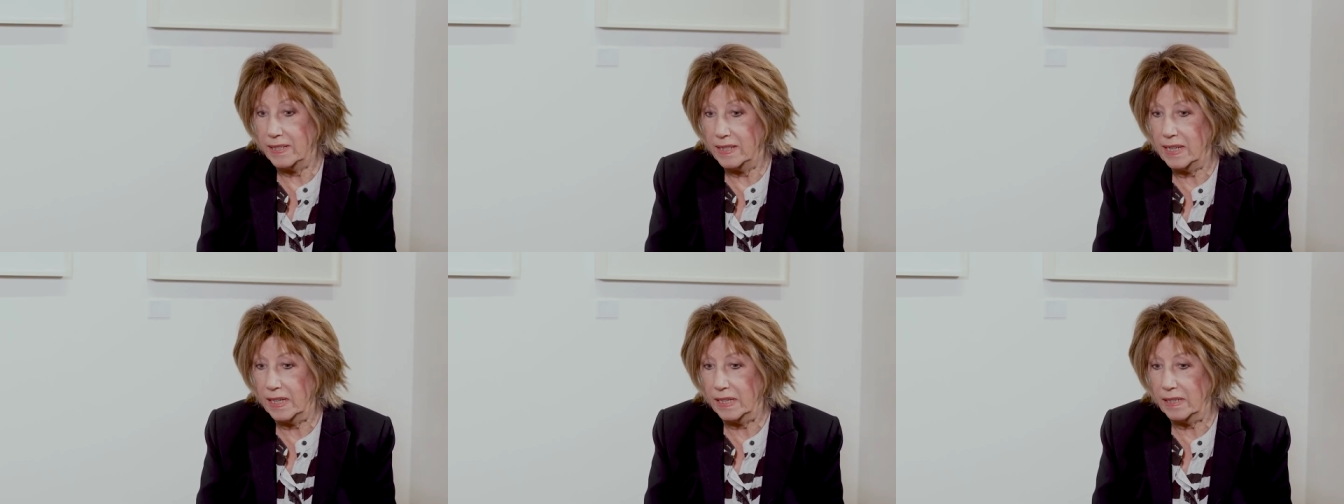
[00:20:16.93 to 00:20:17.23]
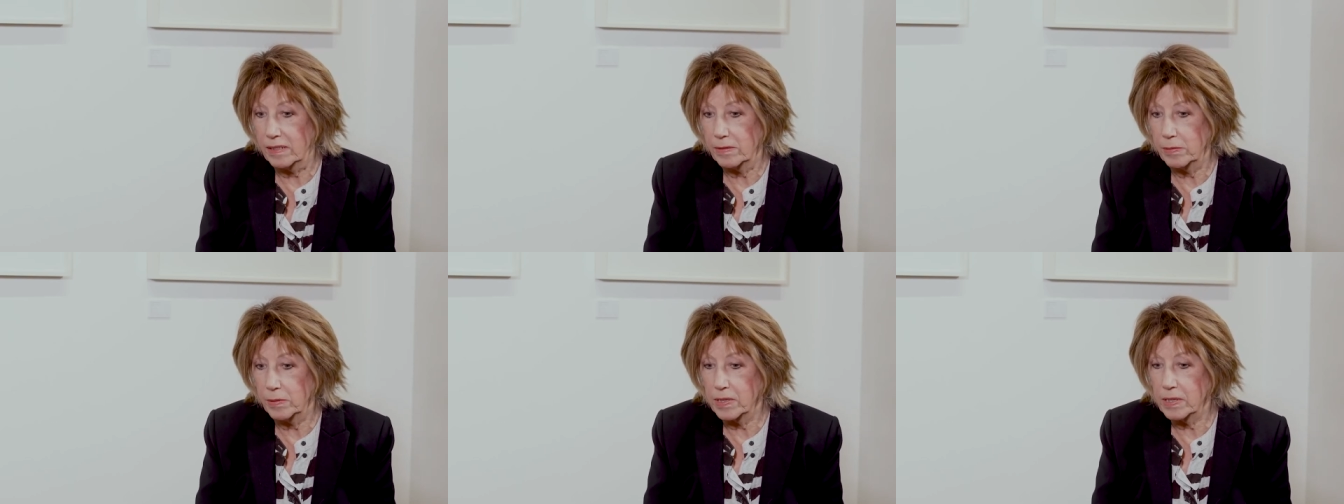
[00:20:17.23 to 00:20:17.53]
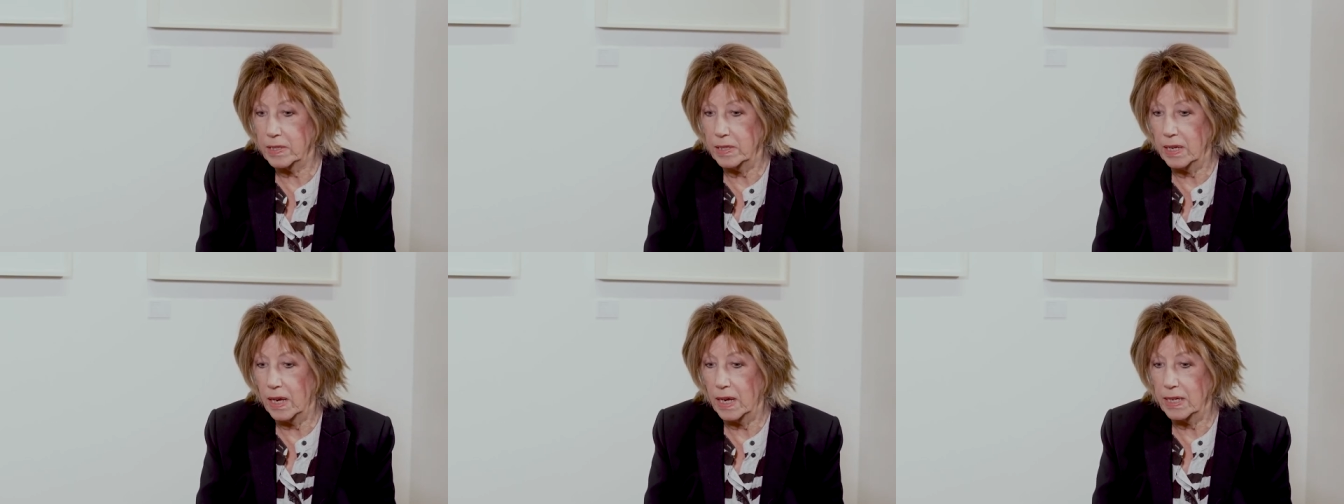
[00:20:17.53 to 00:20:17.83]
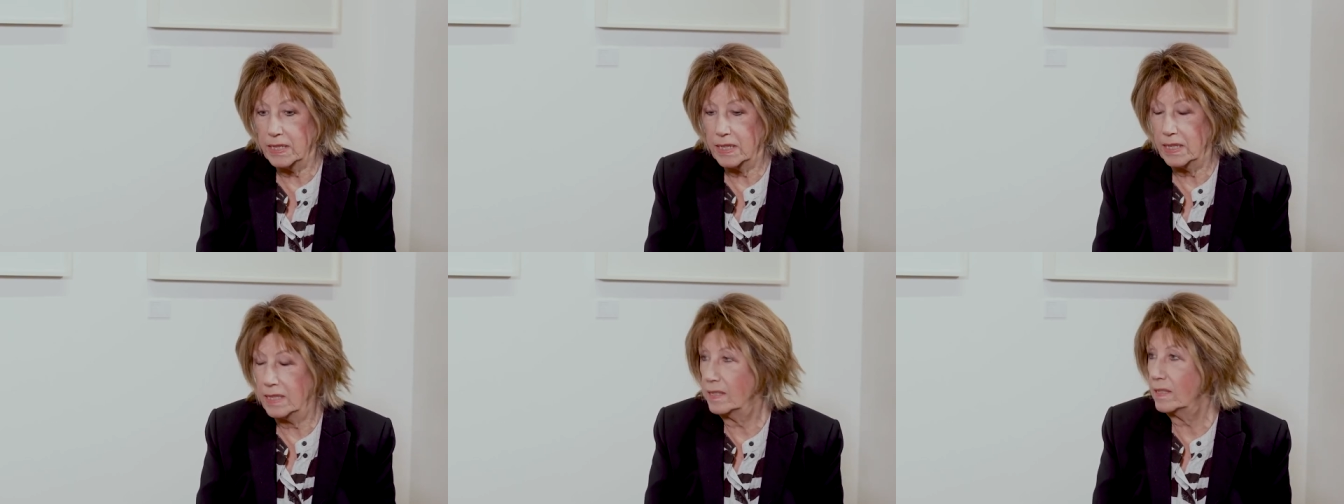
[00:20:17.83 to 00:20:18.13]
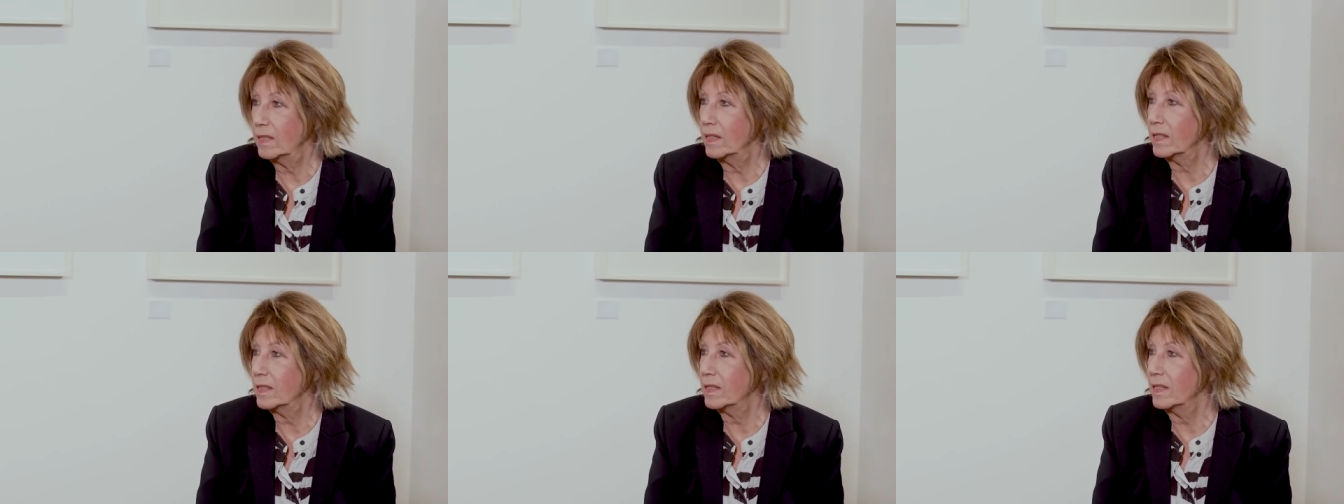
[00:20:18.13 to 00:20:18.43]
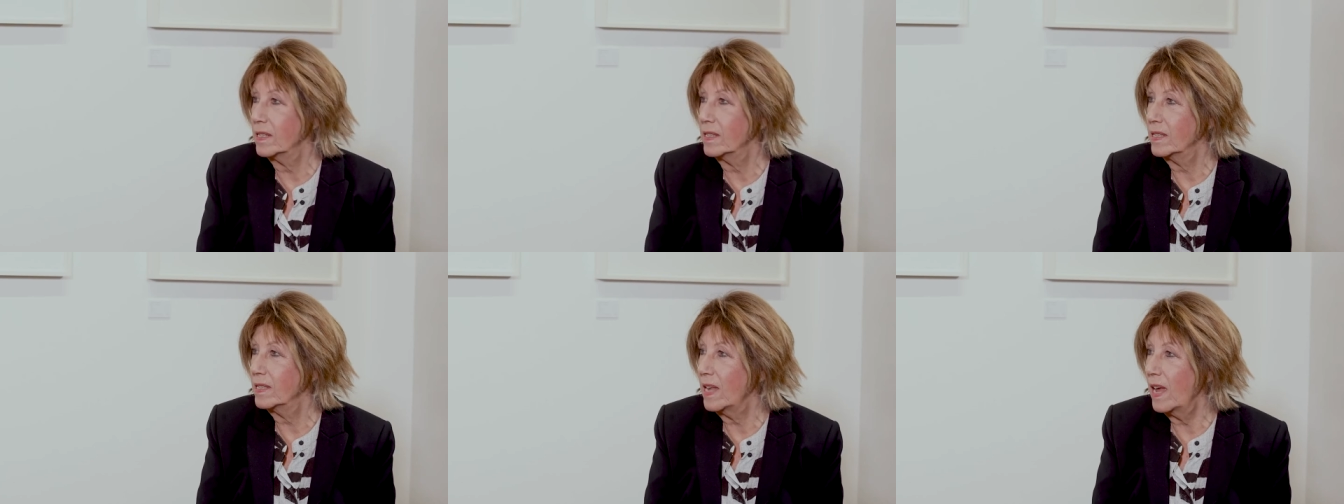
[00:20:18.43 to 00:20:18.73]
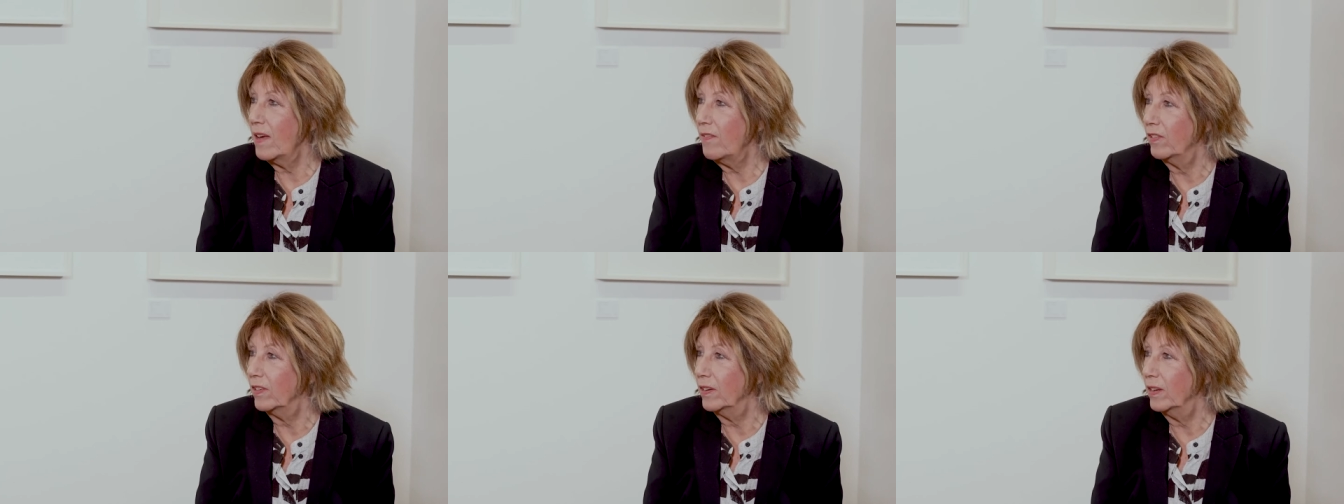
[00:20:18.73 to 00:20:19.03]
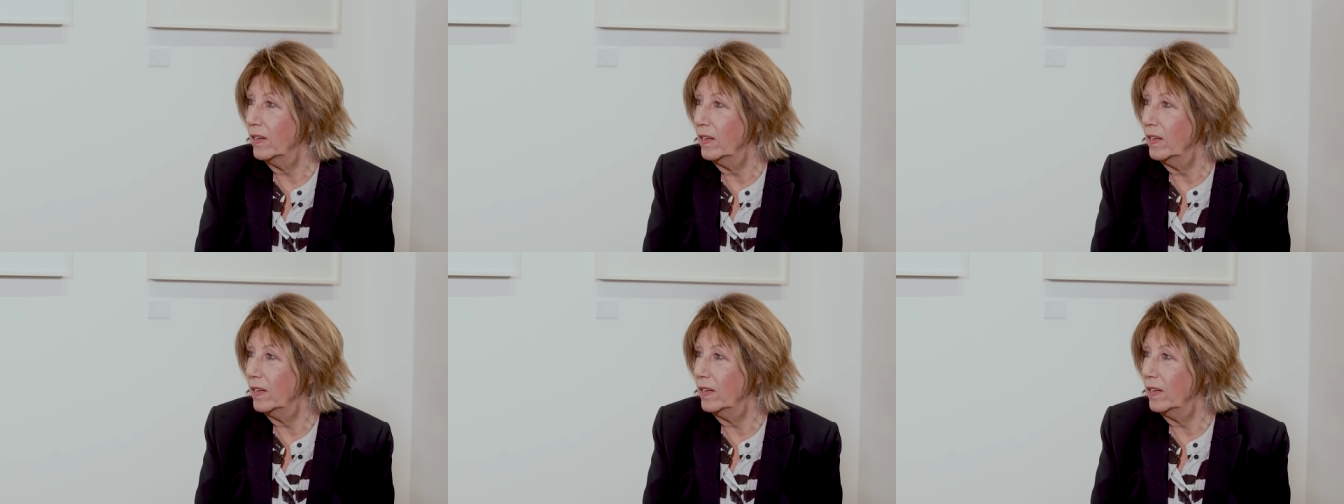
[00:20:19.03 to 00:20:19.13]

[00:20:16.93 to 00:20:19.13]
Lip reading: did was in 1967.